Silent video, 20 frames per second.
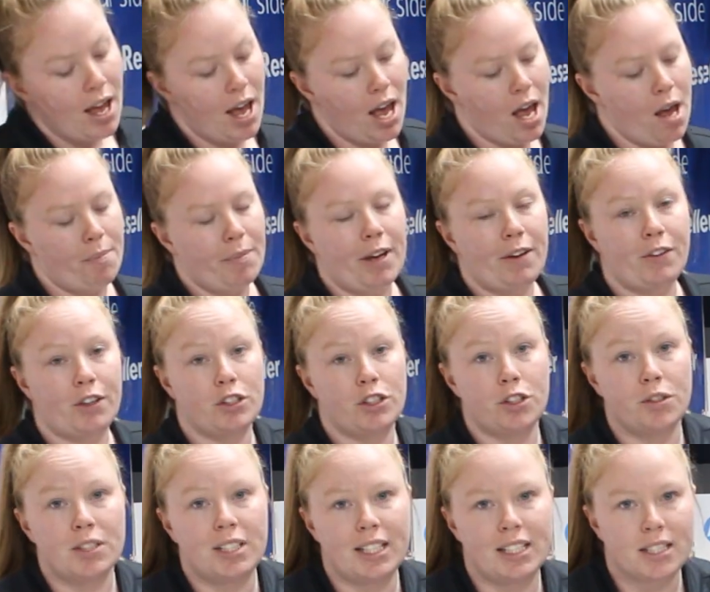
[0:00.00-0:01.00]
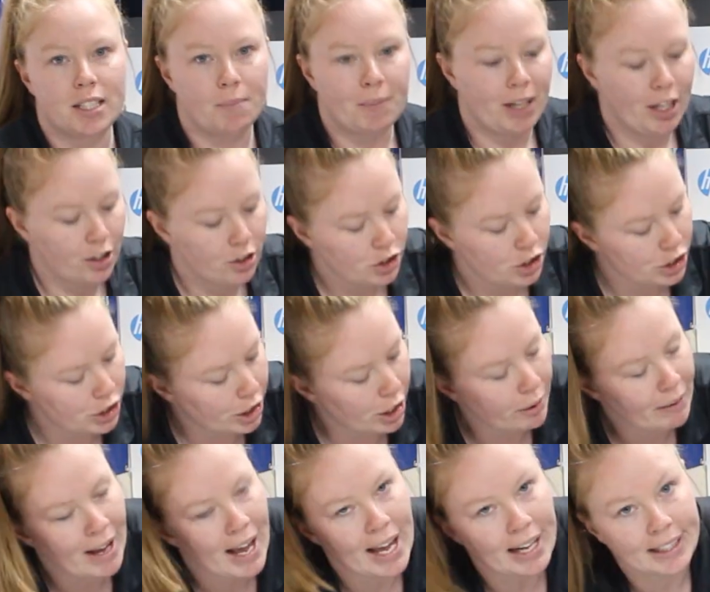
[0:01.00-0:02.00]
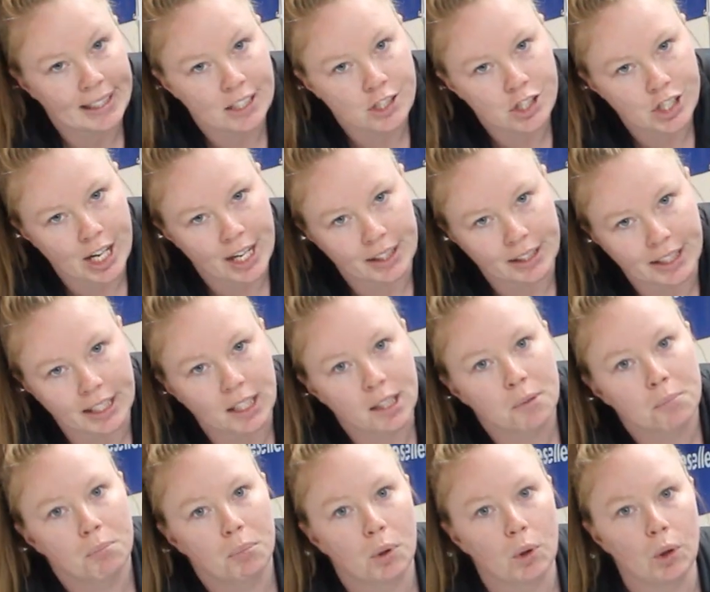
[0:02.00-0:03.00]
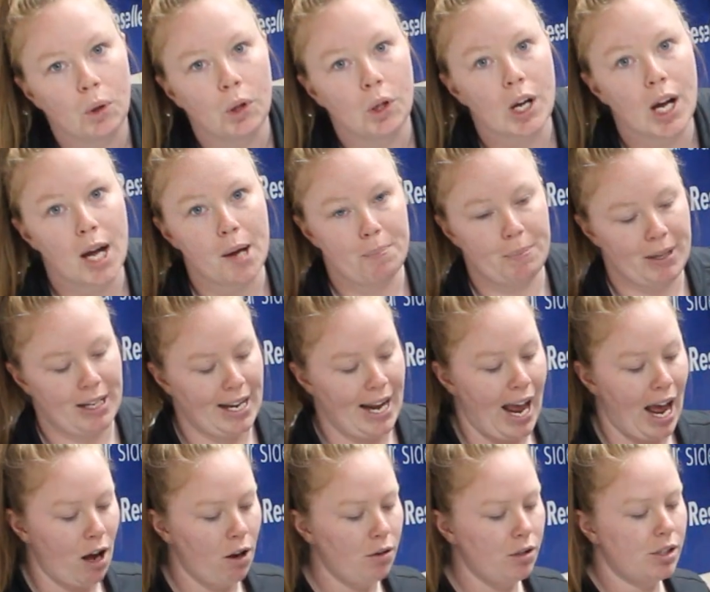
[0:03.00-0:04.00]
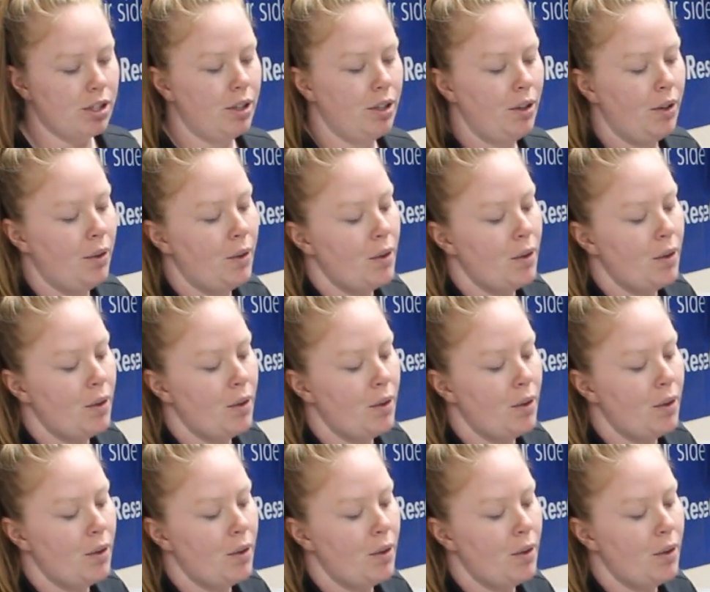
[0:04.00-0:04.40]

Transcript: Um, if you do see some here, just go ahead and gently pull up and out.